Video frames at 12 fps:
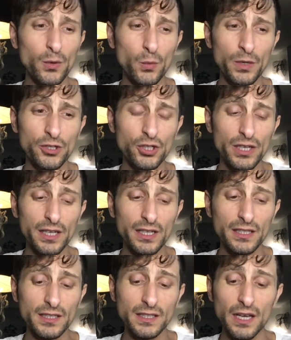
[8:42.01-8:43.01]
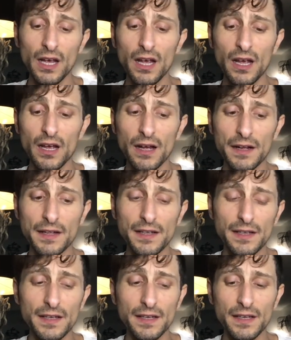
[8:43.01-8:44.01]
which is
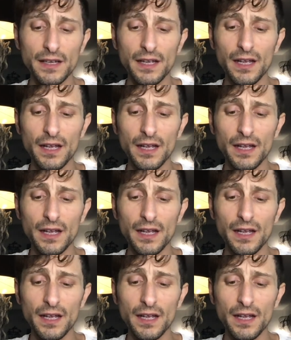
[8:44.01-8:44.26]
a